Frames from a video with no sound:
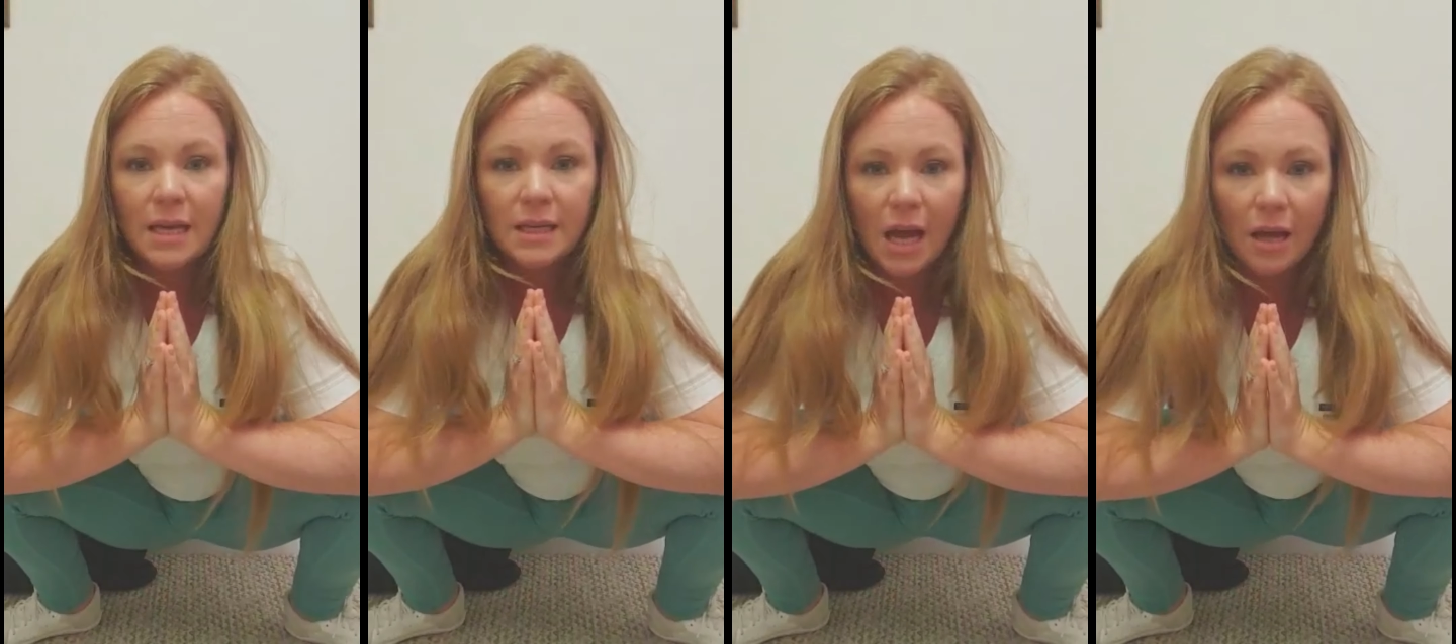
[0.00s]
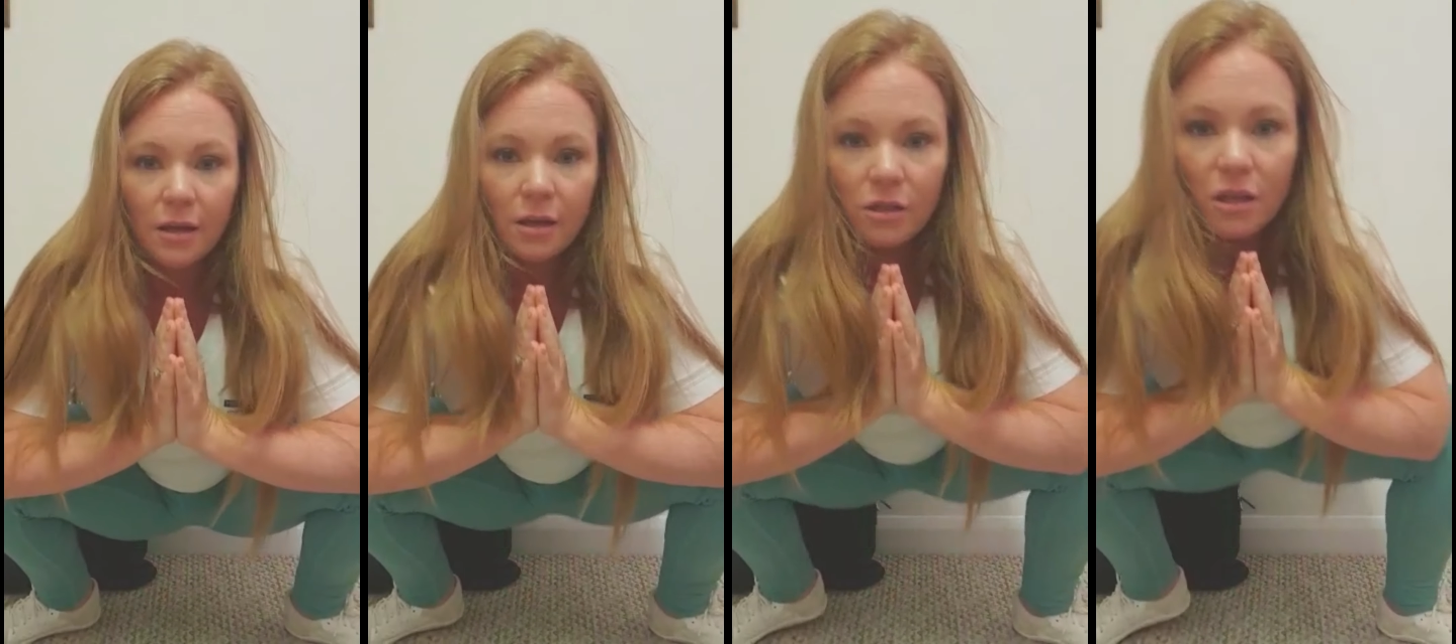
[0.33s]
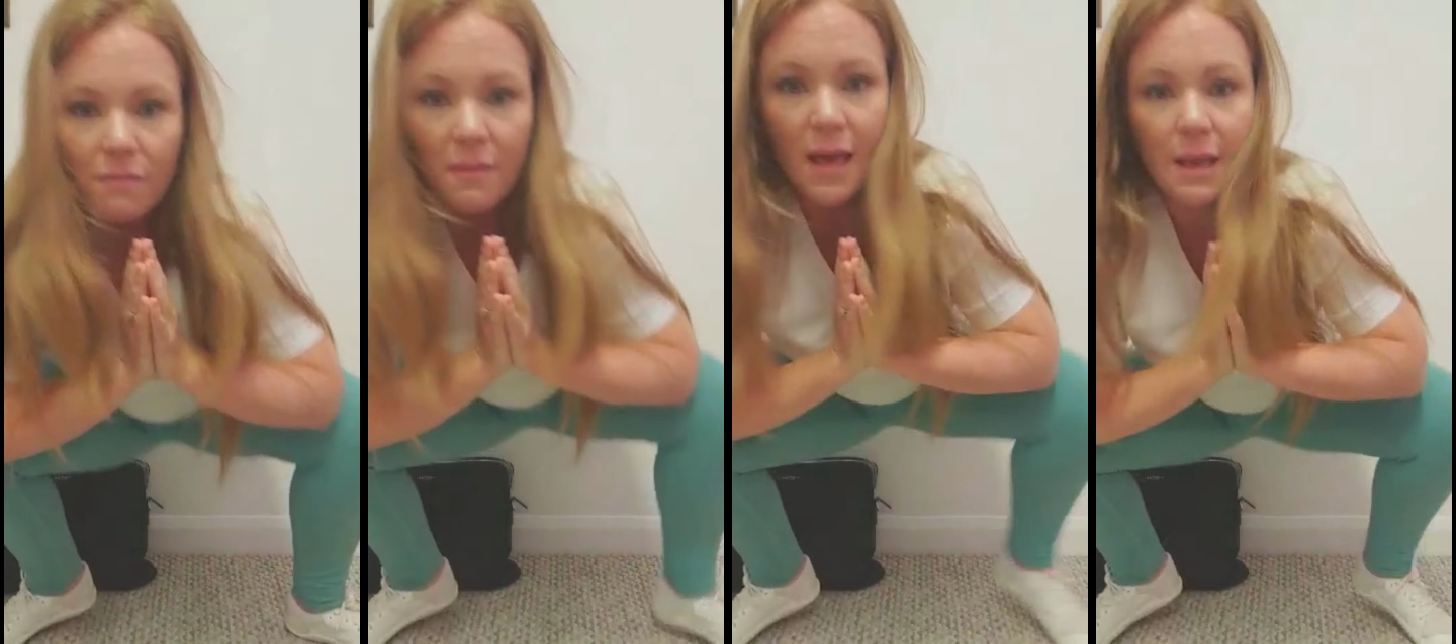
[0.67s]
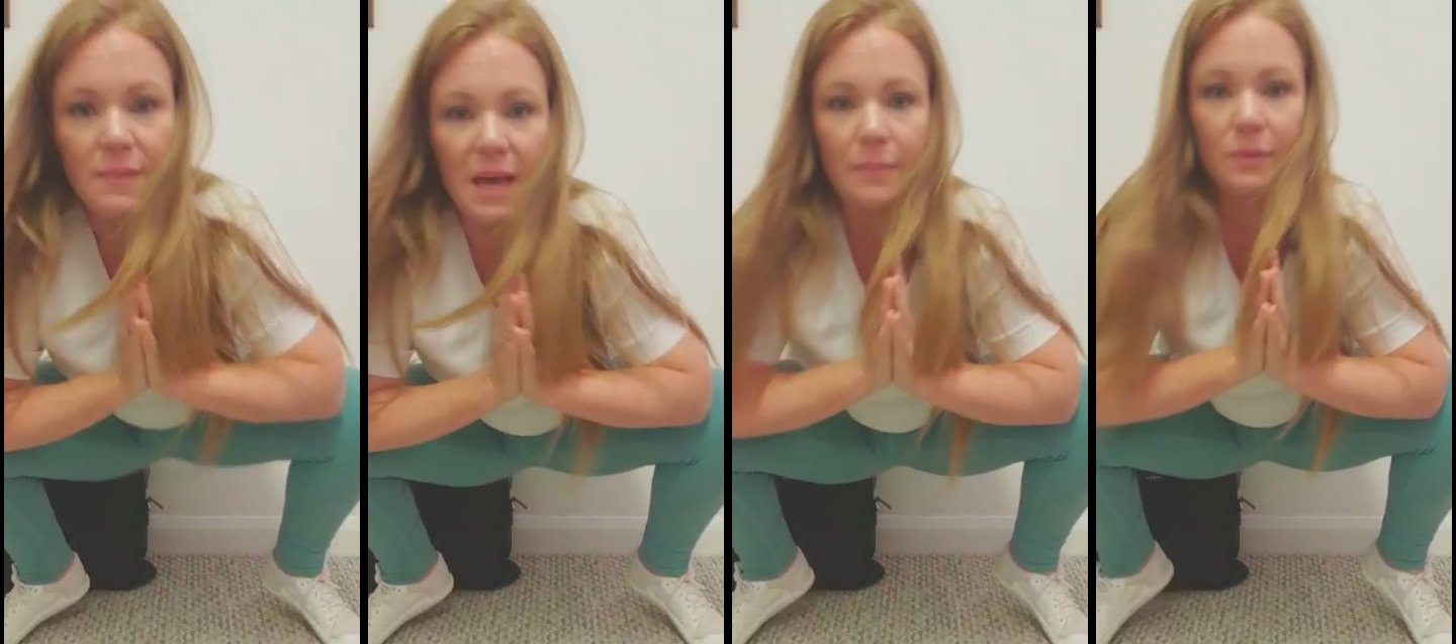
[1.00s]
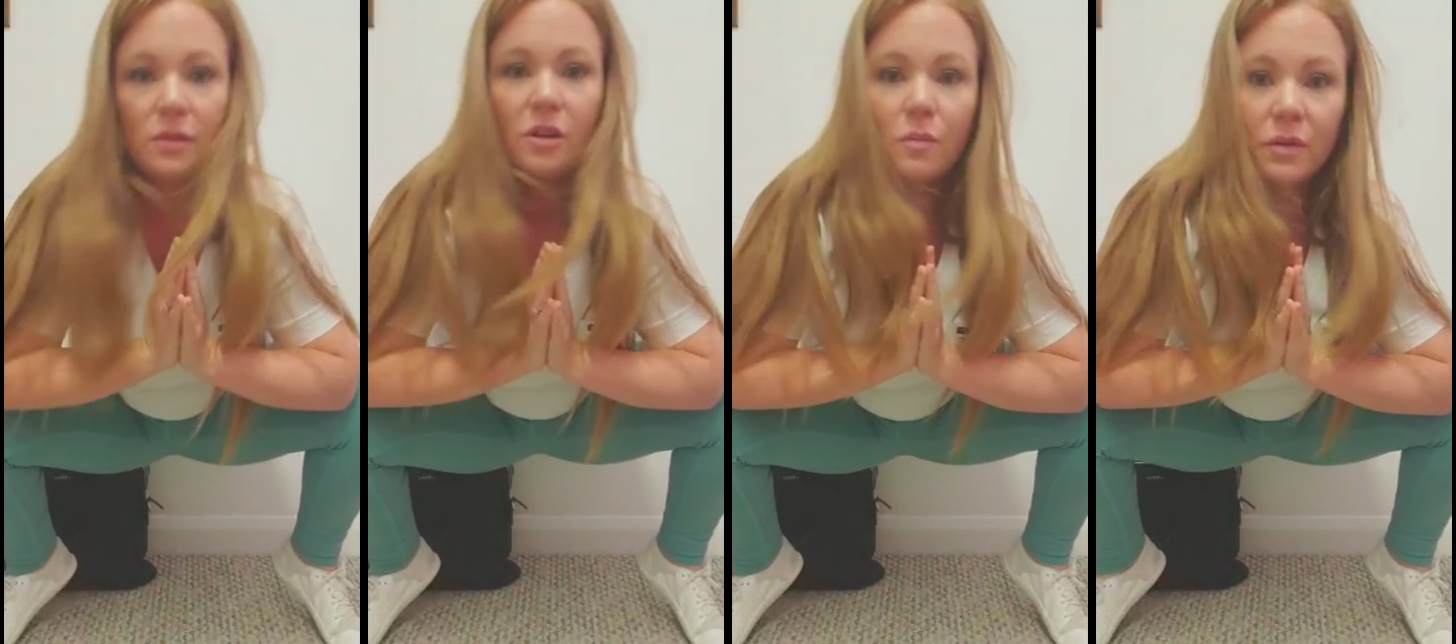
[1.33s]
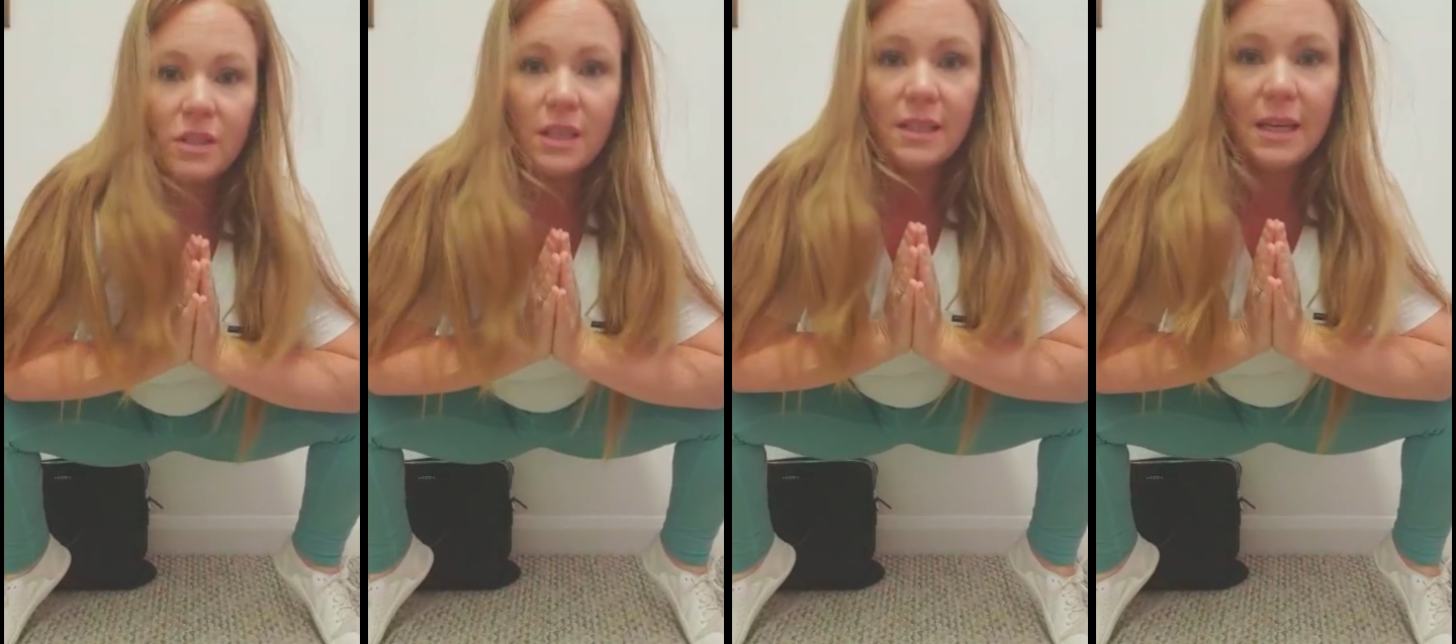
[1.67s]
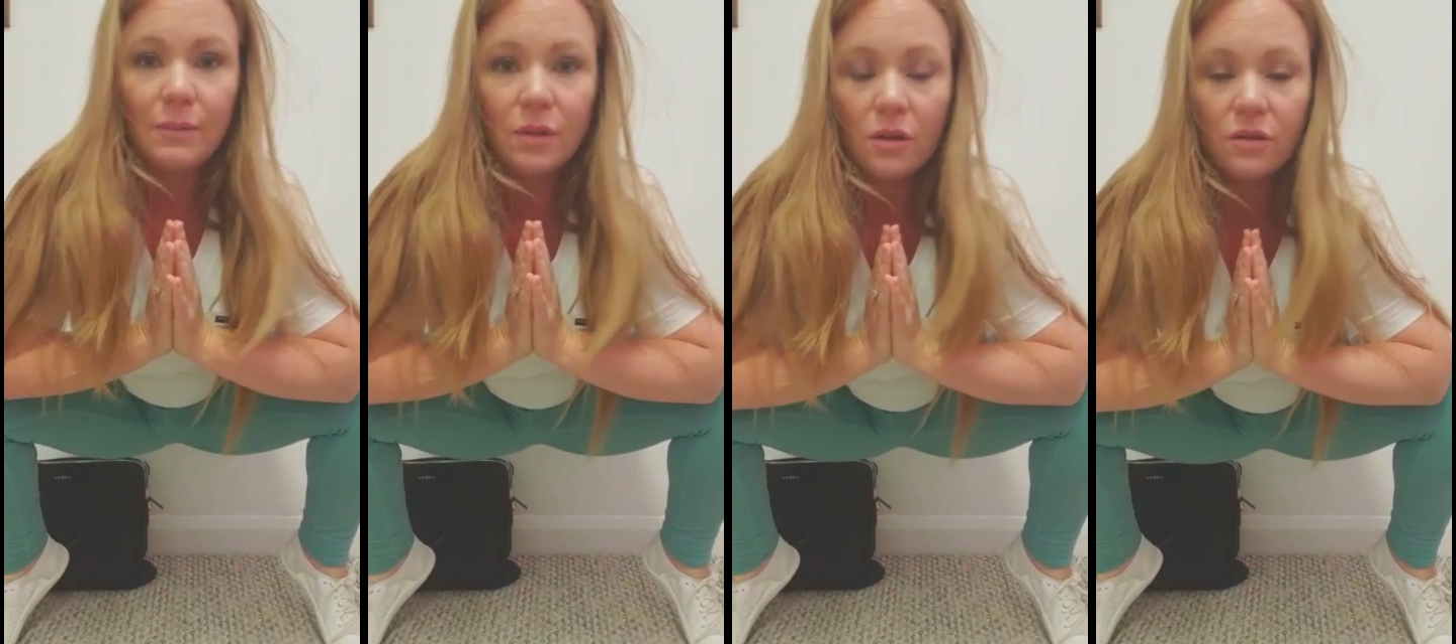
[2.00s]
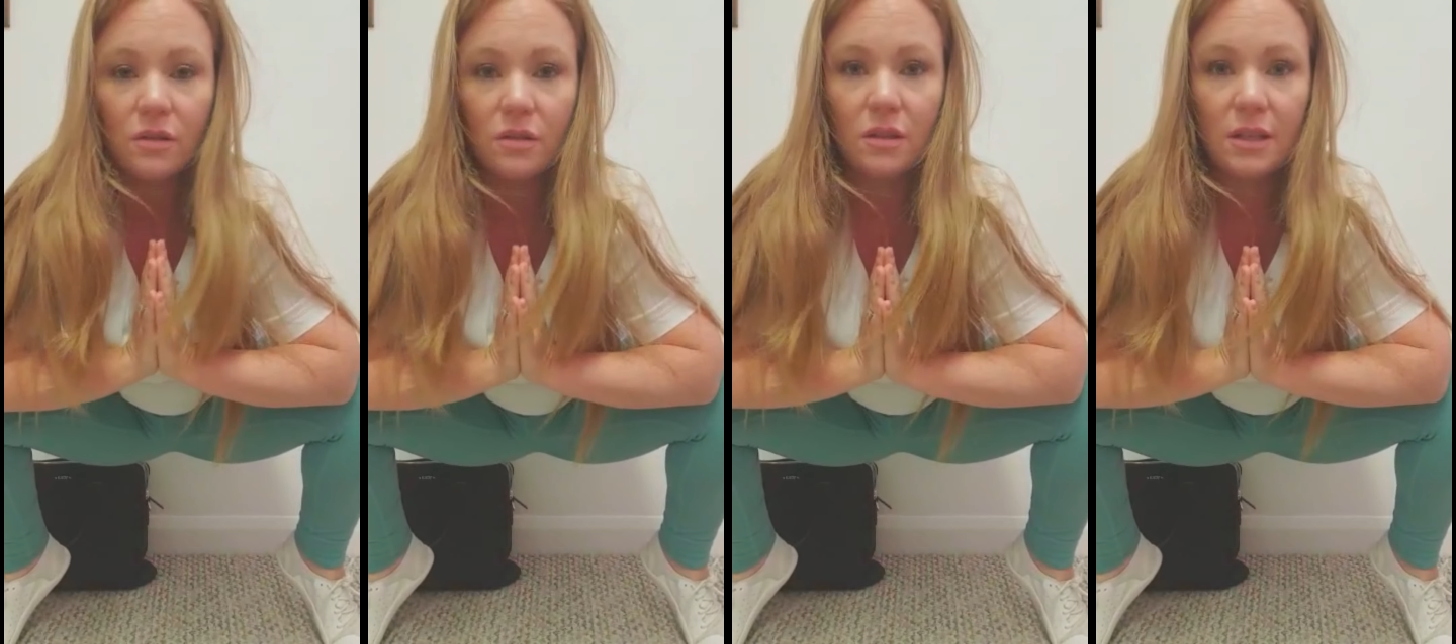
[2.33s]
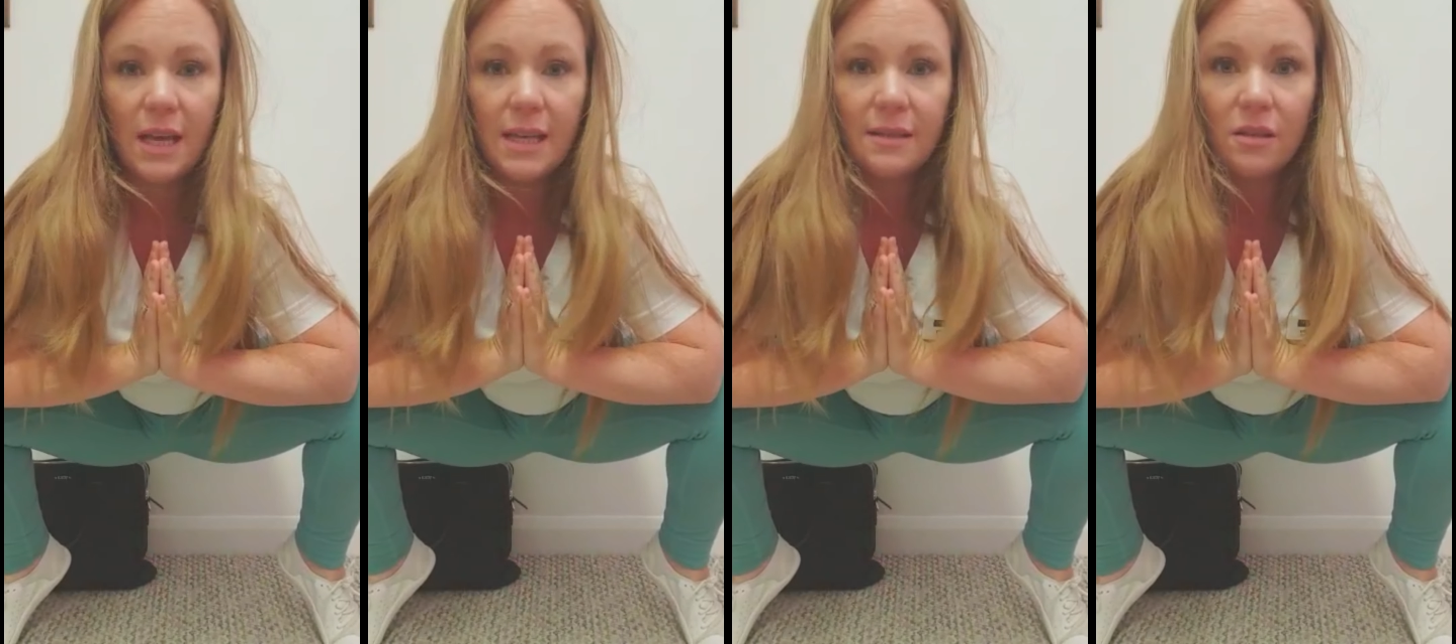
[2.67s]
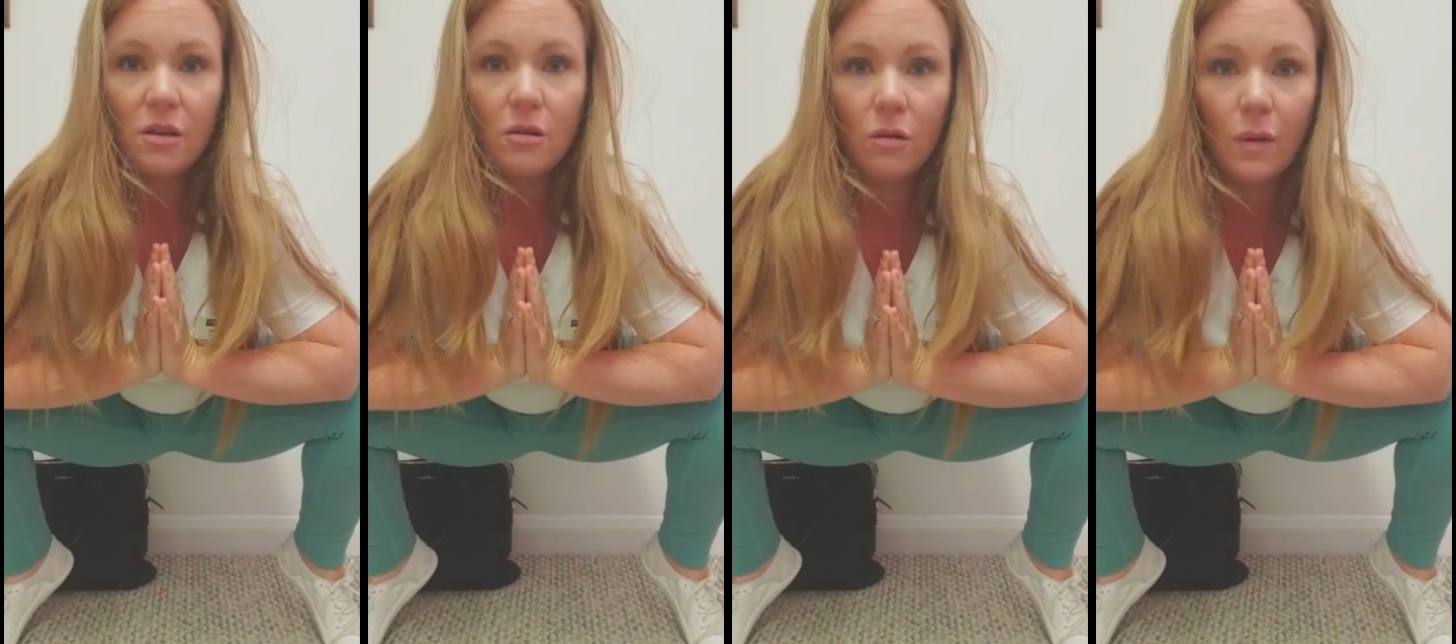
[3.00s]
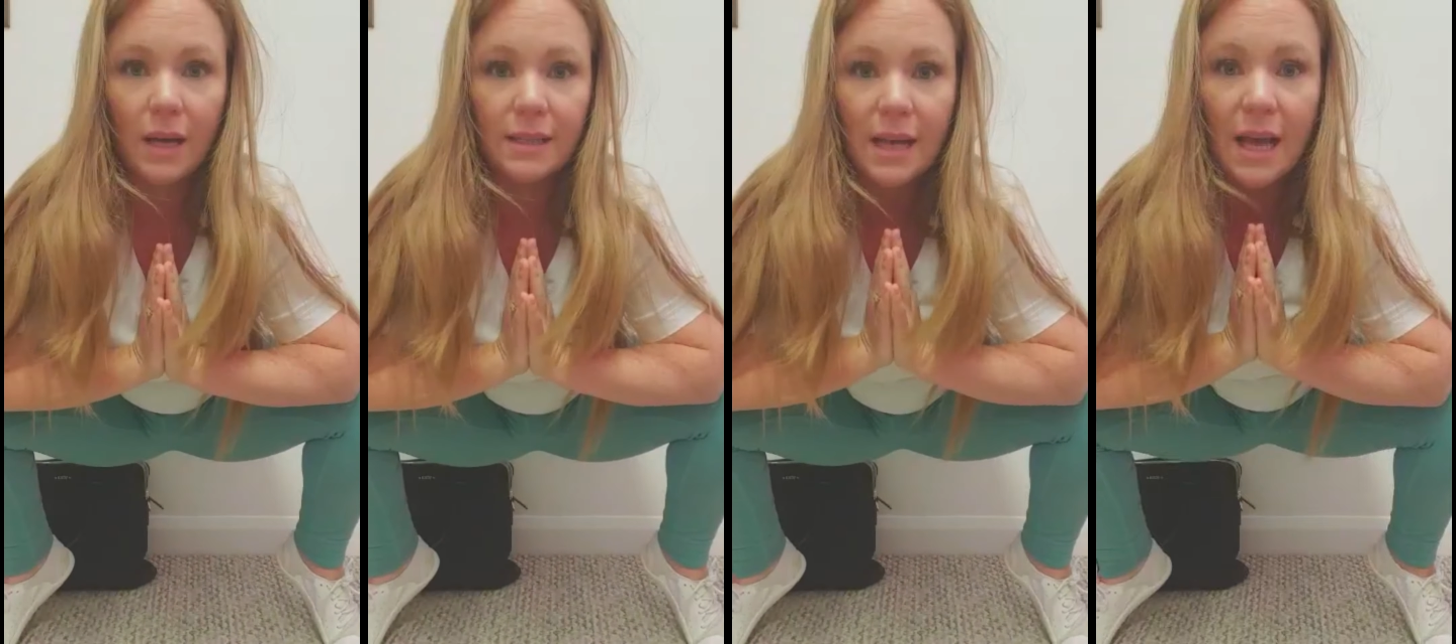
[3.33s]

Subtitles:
Now, you may be able to come onto your tiptoes and do this, so you're not quite as